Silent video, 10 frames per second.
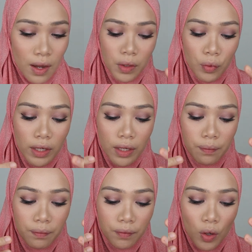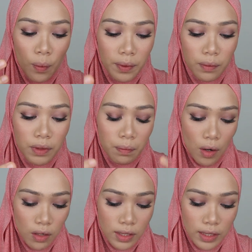But when I open up the
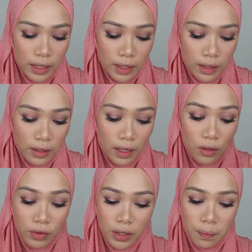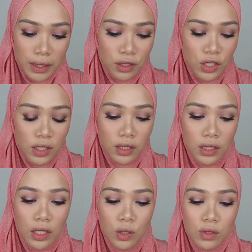box and I look at the packaging,
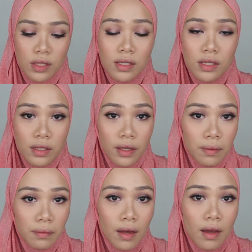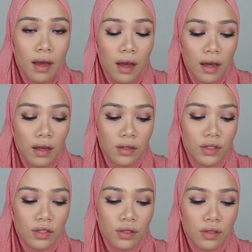it looks the same
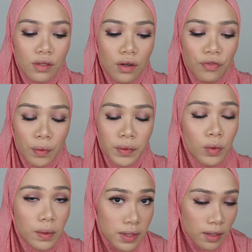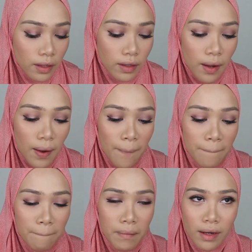as from the website,
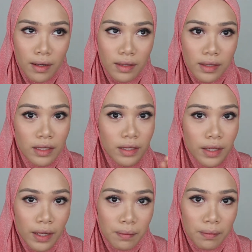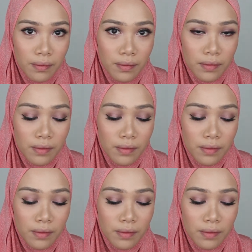but the name